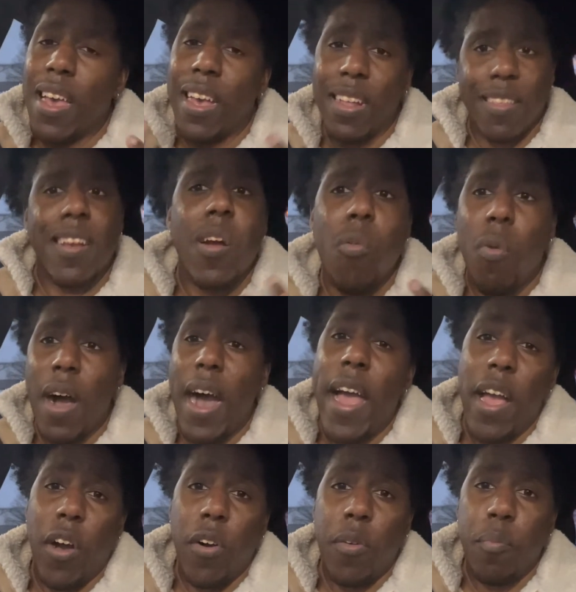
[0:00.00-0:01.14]
it took a
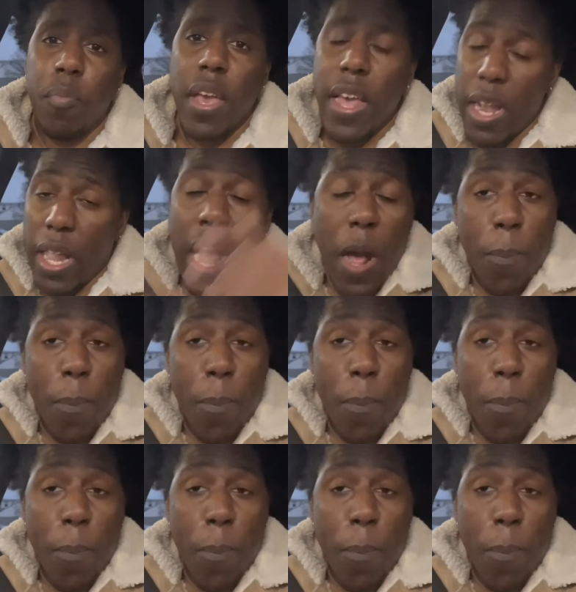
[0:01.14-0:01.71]
while. And a lot of